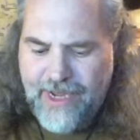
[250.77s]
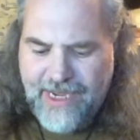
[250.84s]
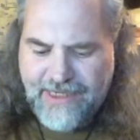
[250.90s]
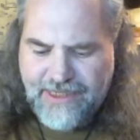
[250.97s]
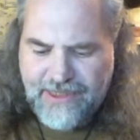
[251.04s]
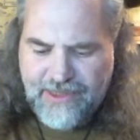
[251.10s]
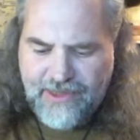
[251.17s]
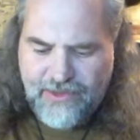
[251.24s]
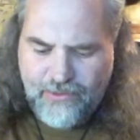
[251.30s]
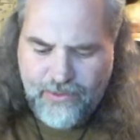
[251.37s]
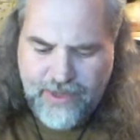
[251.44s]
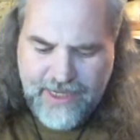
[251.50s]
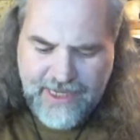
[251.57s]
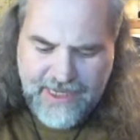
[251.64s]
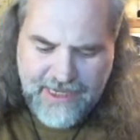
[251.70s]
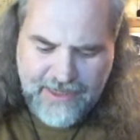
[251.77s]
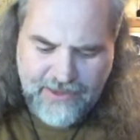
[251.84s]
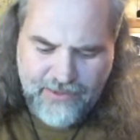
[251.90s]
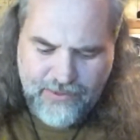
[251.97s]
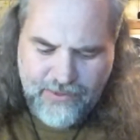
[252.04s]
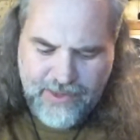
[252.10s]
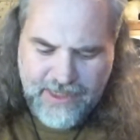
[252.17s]
Action 3
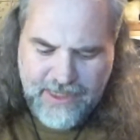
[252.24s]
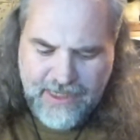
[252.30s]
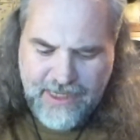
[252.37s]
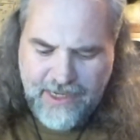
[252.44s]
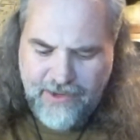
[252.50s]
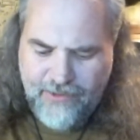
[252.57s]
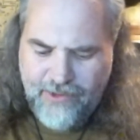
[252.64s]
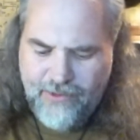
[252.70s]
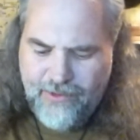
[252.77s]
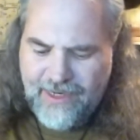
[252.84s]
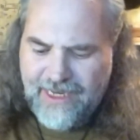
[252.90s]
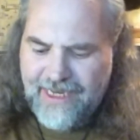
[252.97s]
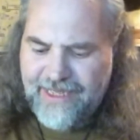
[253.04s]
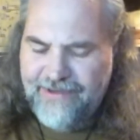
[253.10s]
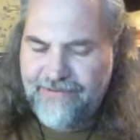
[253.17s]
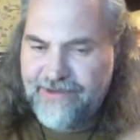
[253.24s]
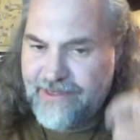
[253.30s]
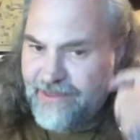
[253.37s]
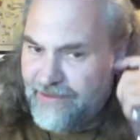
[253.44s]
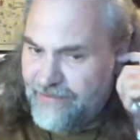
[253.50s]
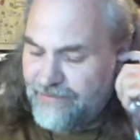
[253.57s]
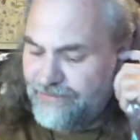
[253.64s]
to the Hero 11.